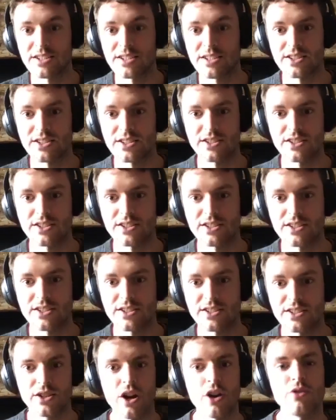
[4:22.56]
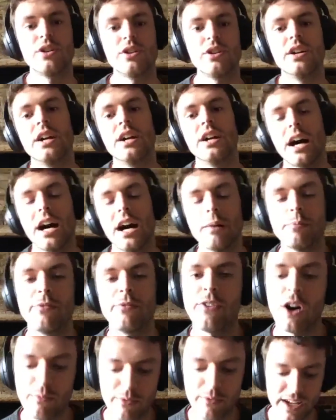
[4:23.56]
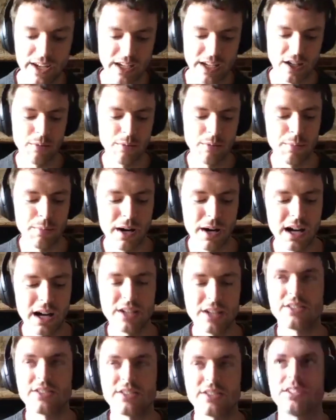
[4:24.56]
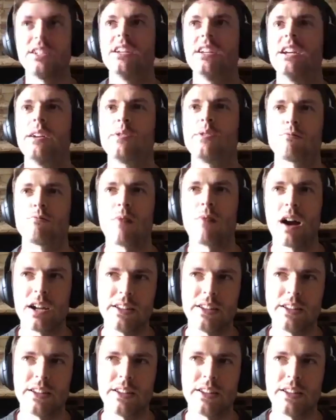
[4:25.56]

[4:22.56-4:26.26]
firm figure, but if you're right in that end of the